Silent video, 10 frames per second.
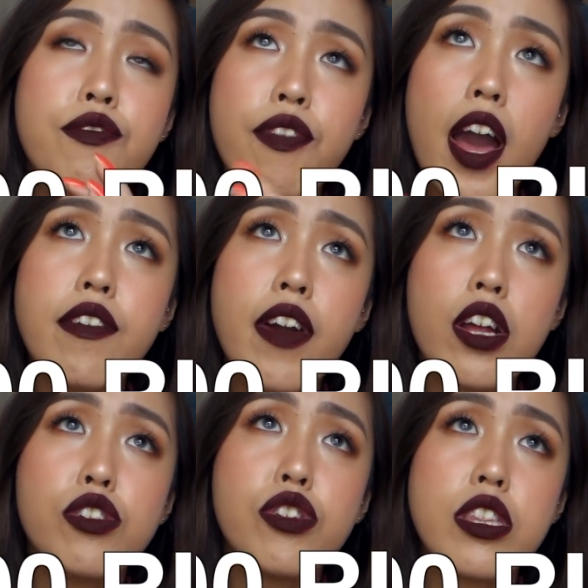
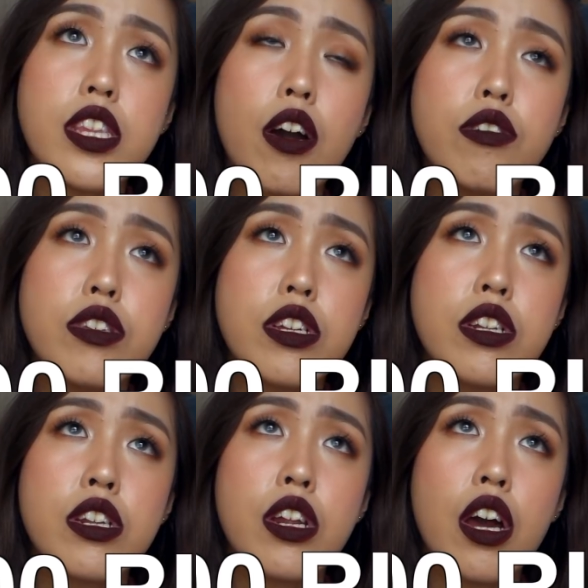
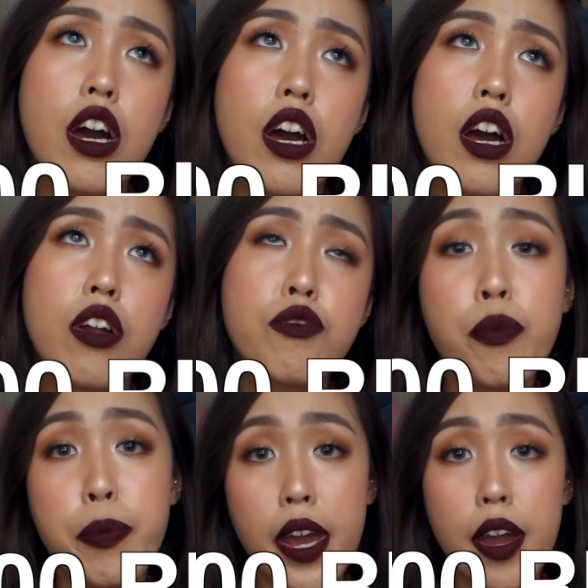500,000
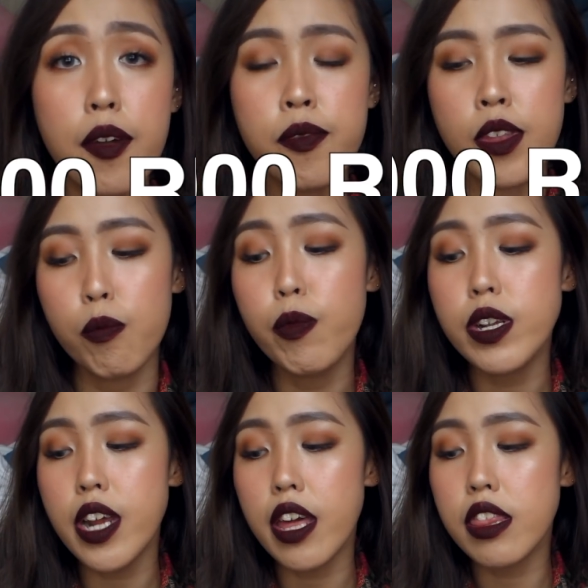rupiah,
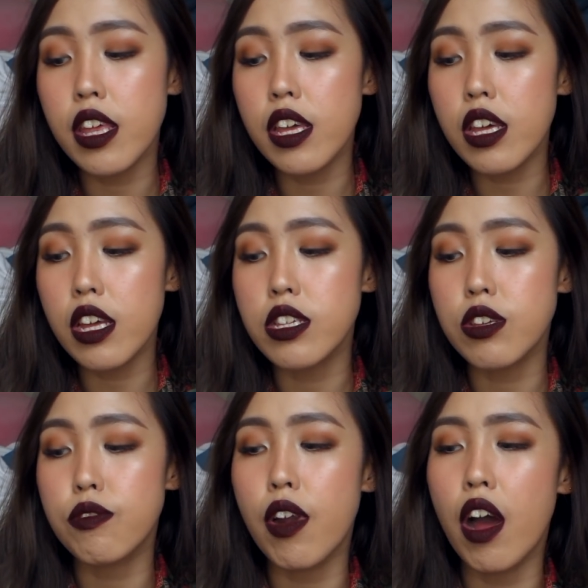which I think is
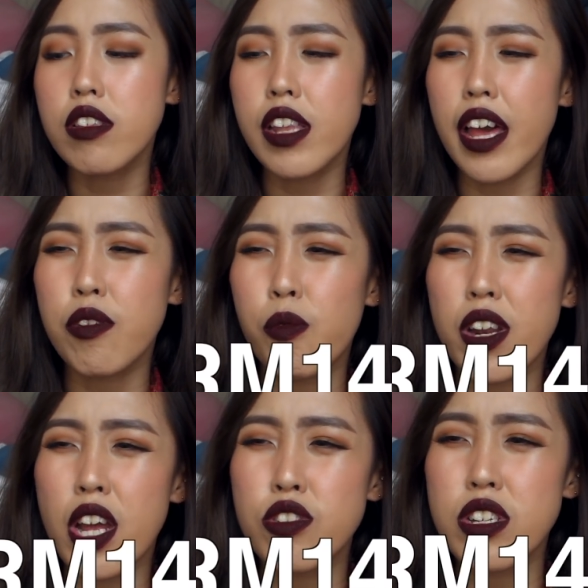around like
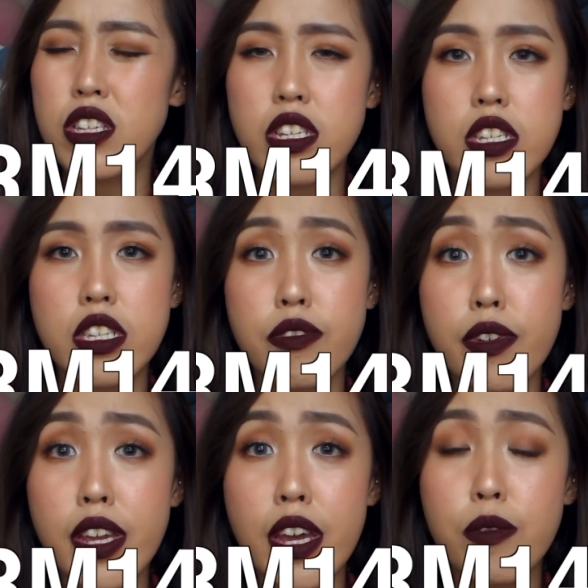160
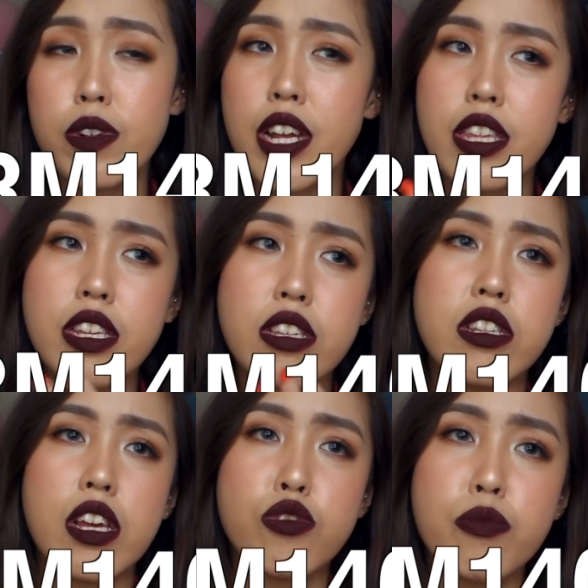ringgit, which I think is
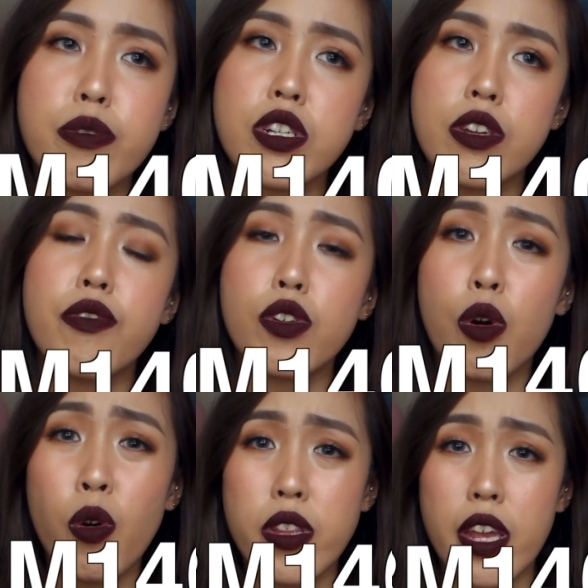like super cheap for the
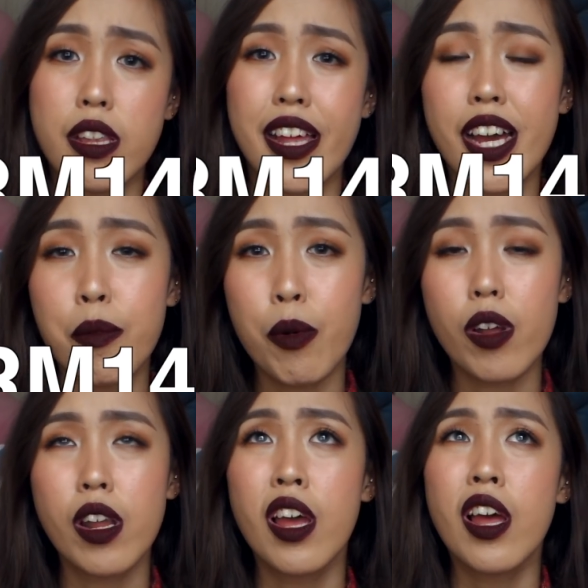whole day. Like, come
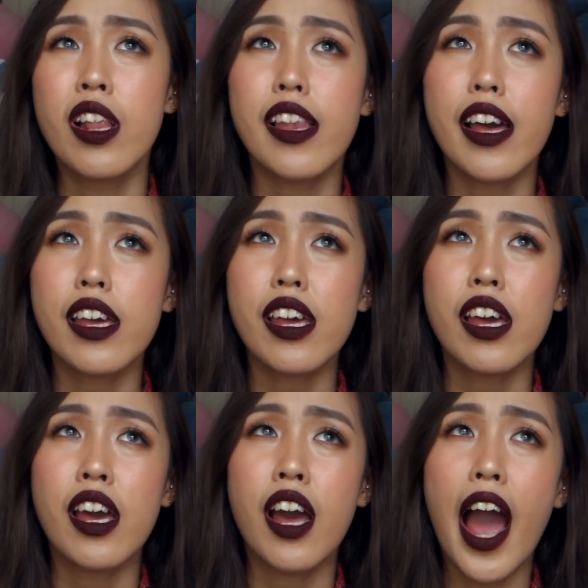on, like,
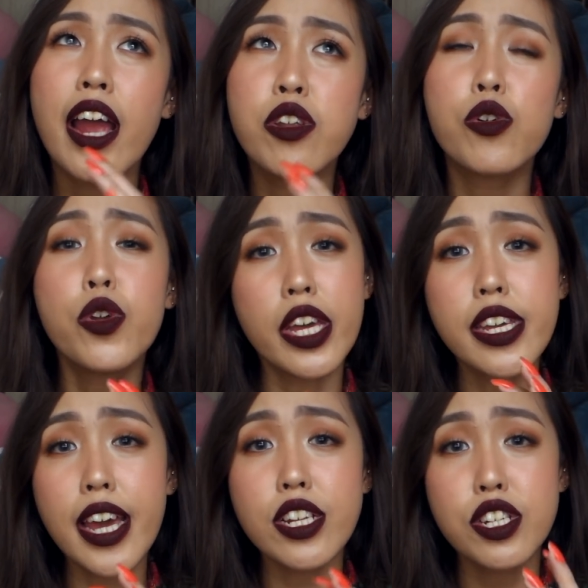I know you can
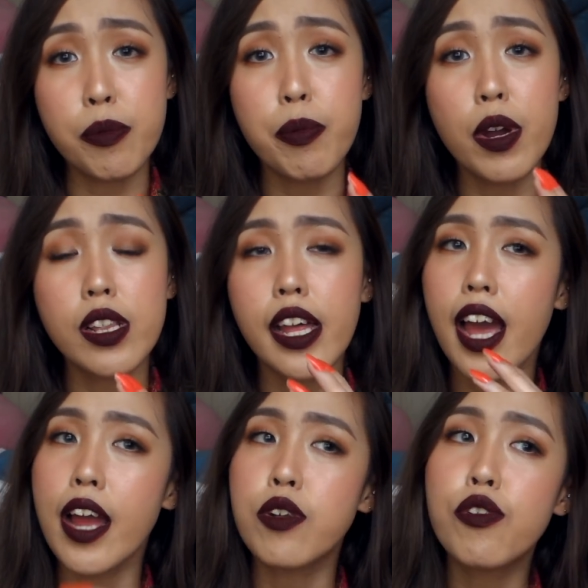get cheaper. Like,
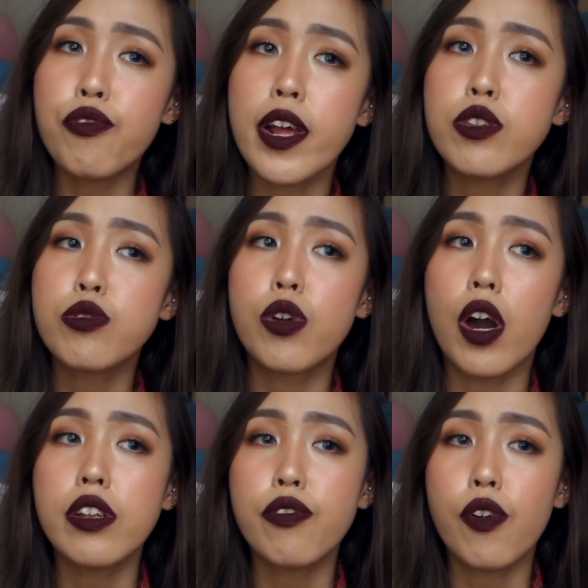I know friends who
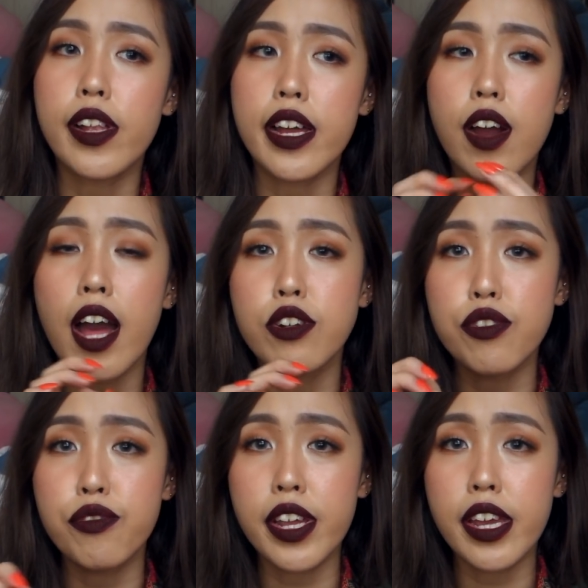got for like
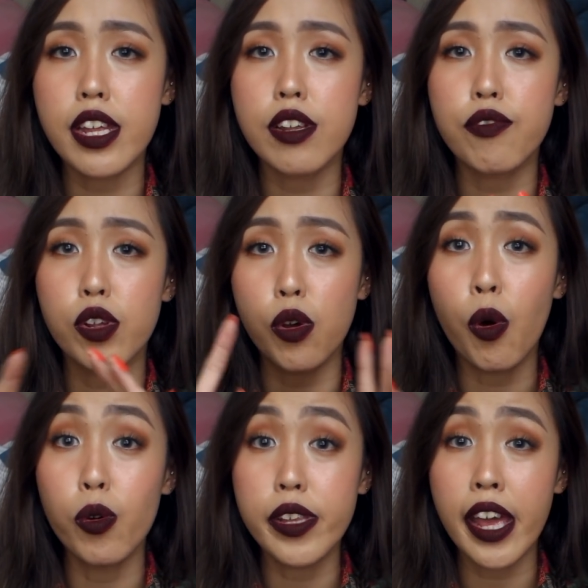100 ringgit for the
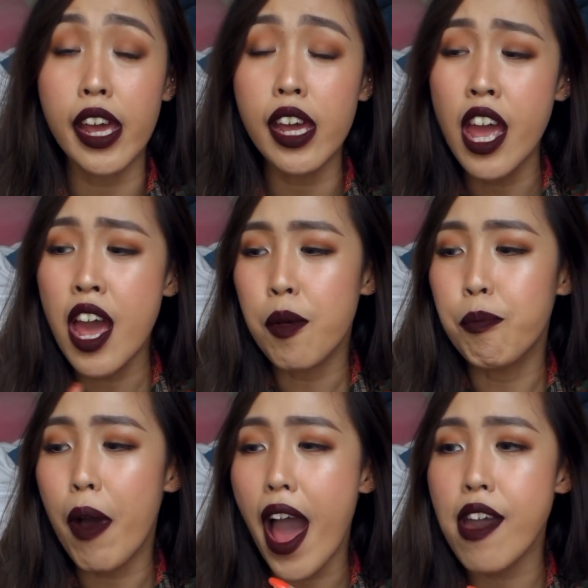whole day,
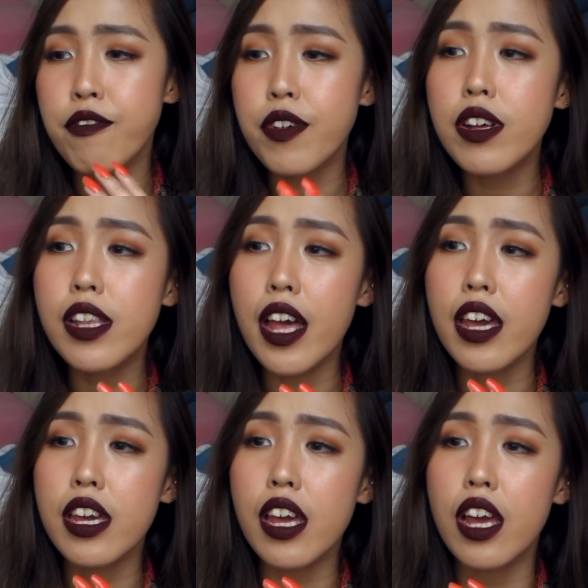but I feel
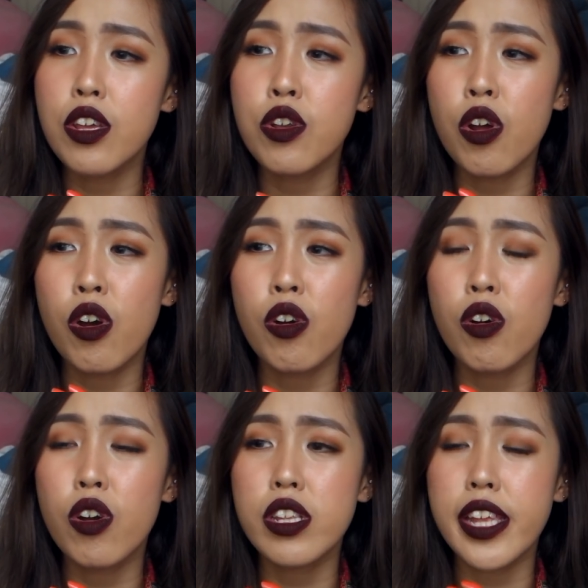like, you
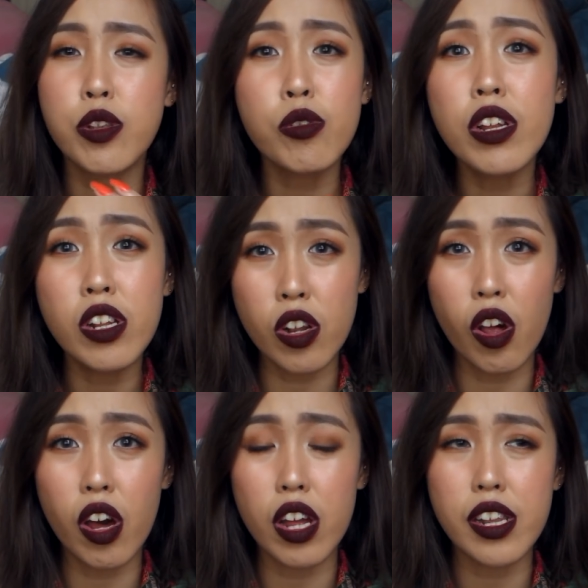know, they don't earn a lot.